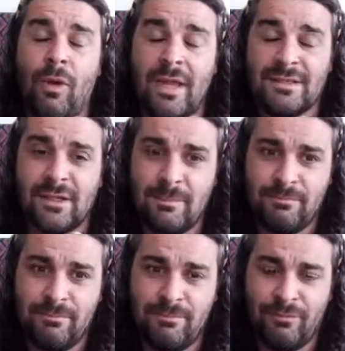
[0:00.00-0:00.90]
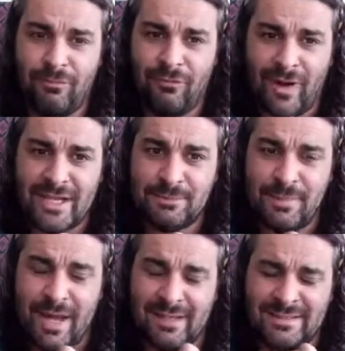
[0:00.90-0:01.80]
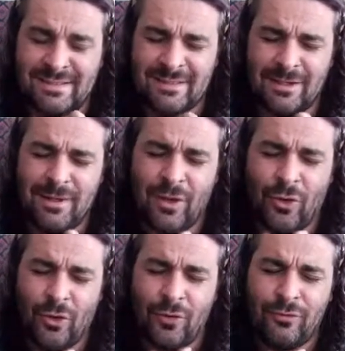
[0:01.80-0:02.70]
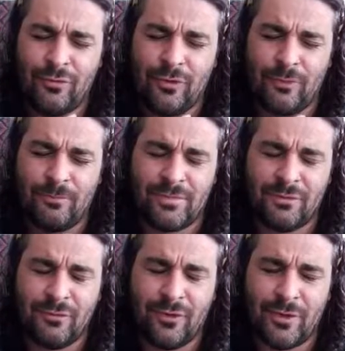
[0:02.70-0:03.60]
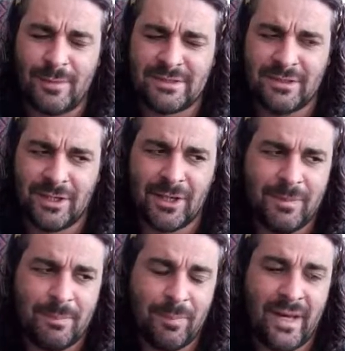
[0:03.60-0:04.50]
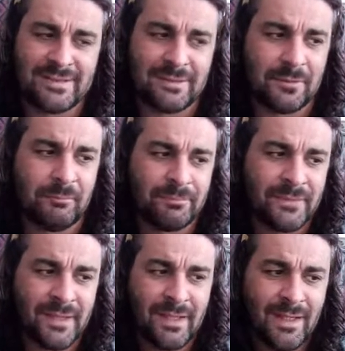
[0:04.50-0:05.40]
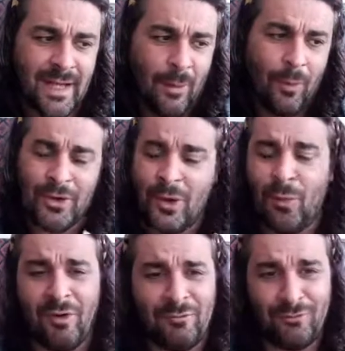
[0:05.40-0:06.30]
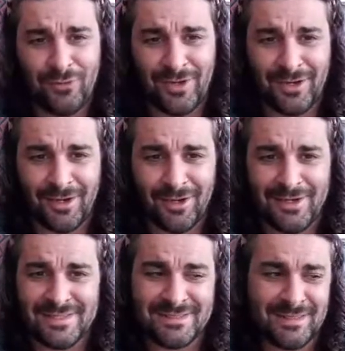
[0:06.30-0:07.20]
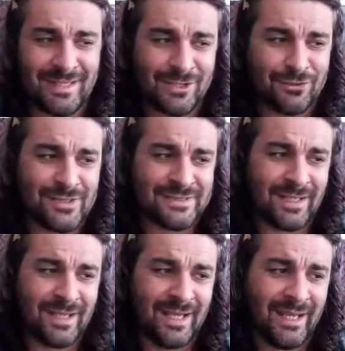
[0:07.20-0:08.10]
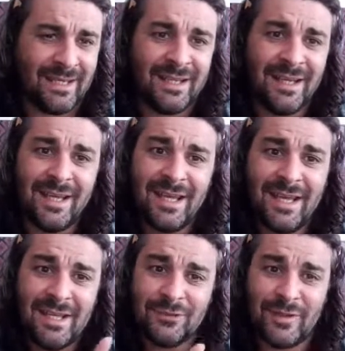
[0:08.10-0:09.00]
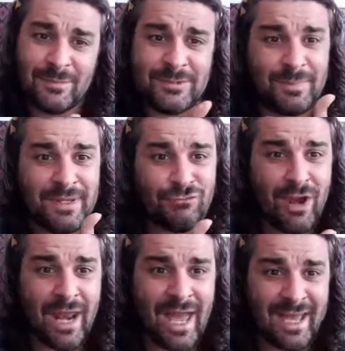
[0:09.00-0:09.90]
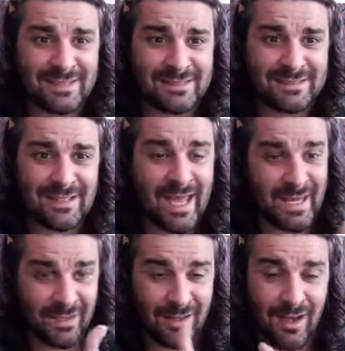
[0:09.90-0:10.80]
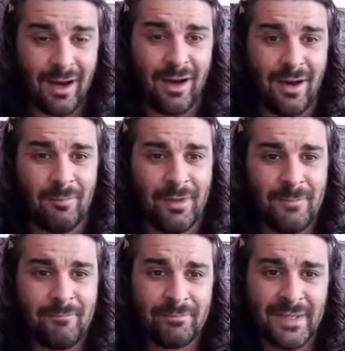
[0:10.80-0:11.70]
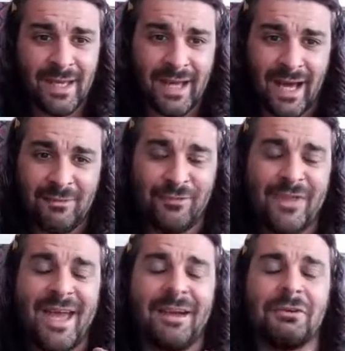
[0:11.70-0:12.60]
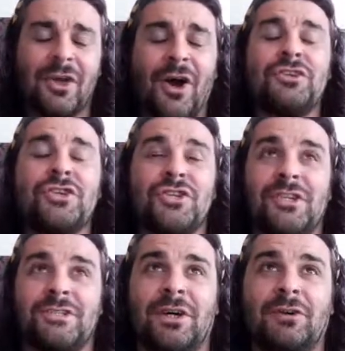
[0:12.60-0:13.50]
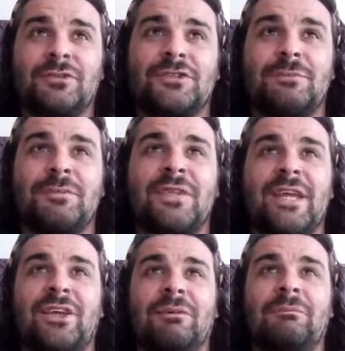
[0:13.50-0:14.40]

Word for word: it's going to flashbacks. It's going to be awful for them. It's not going to be pleasant. And what you want for your clients in crystal healing is for them to be relaxed and calm. And if they're conscious of something